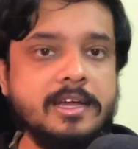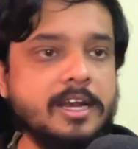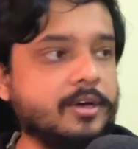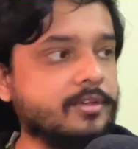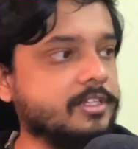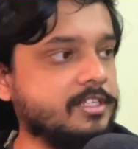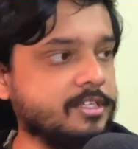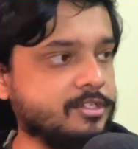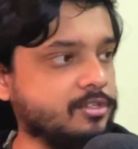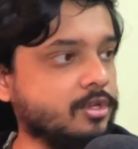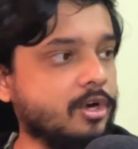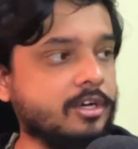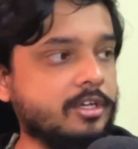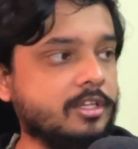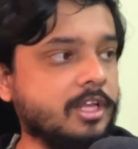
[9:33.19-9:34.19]
Now, this is
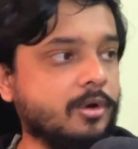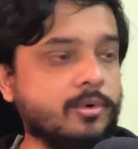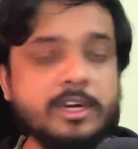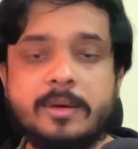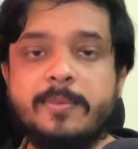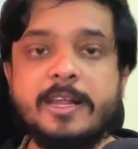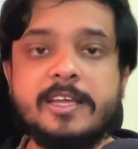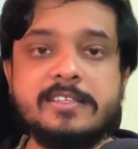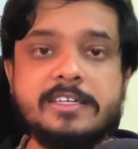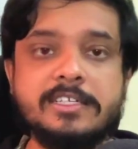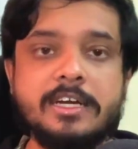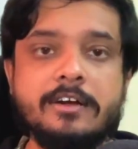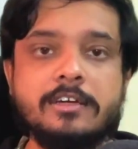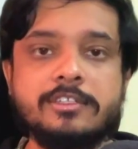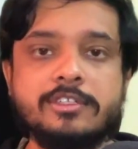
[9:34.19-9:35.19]
not the only place it
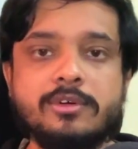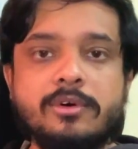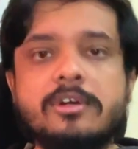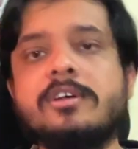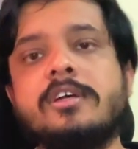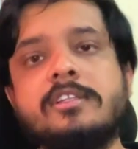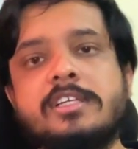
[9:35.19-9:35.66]
generates code.